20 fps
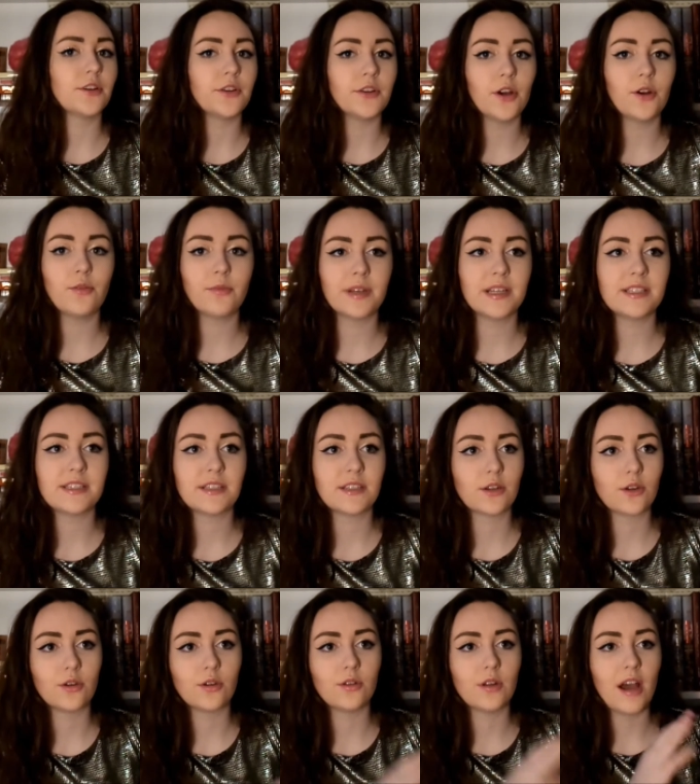no reason
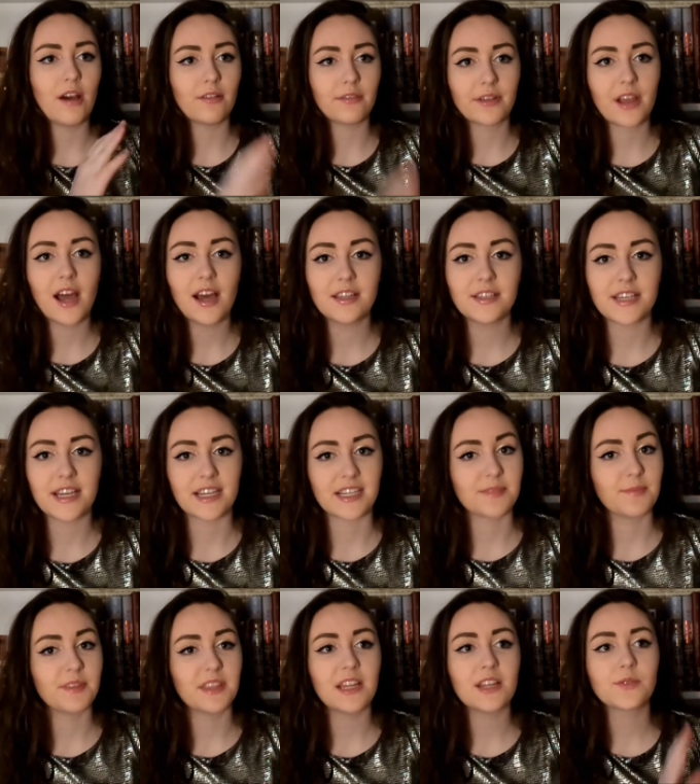or out of context,
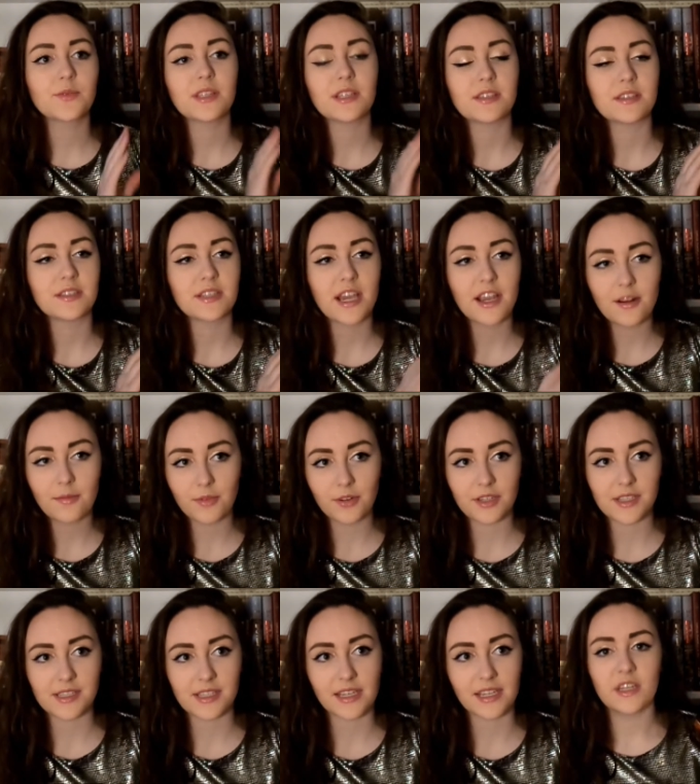but that is what this entire book
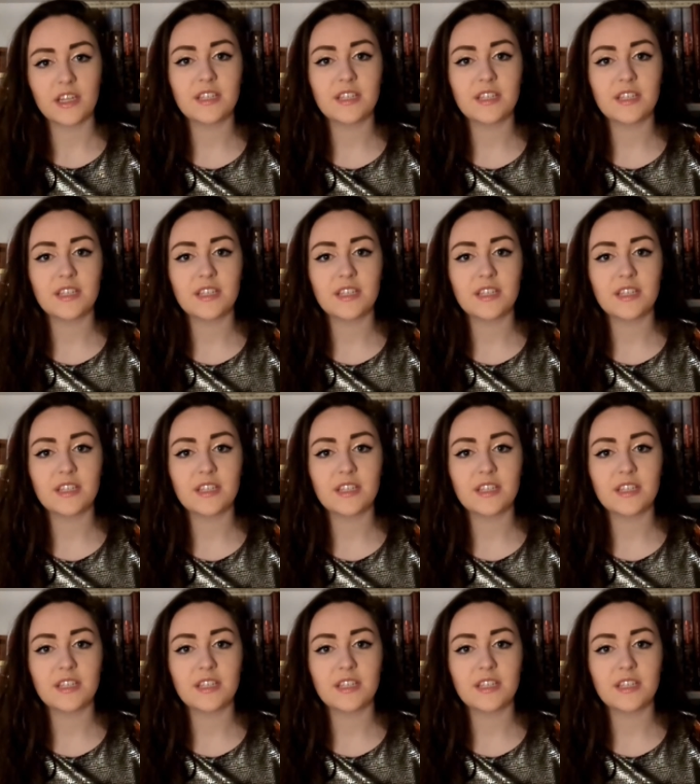is like.